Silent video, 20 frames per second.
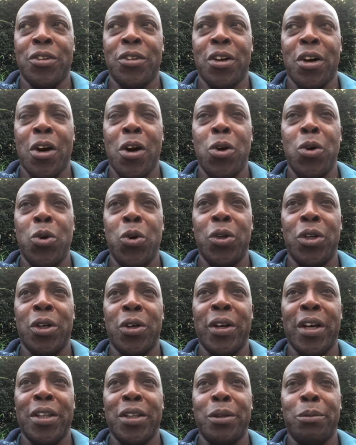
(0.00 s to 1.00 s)
owner
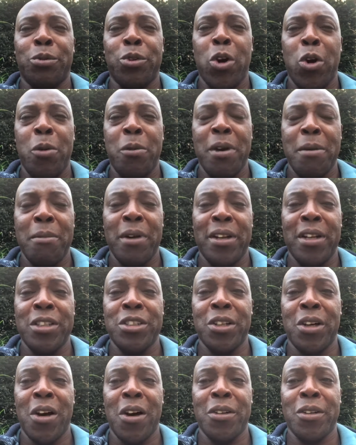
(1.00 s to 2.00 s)
and the probate
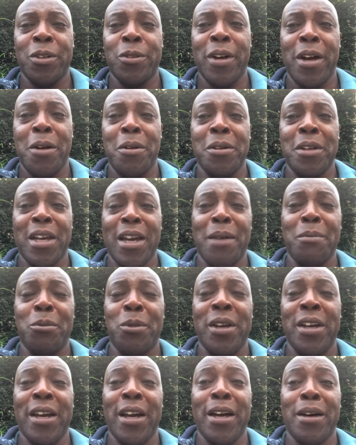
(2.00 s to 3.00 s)
manager aren't around. Can
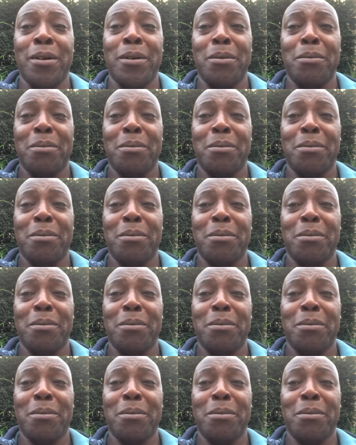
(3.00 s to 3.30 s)
we help?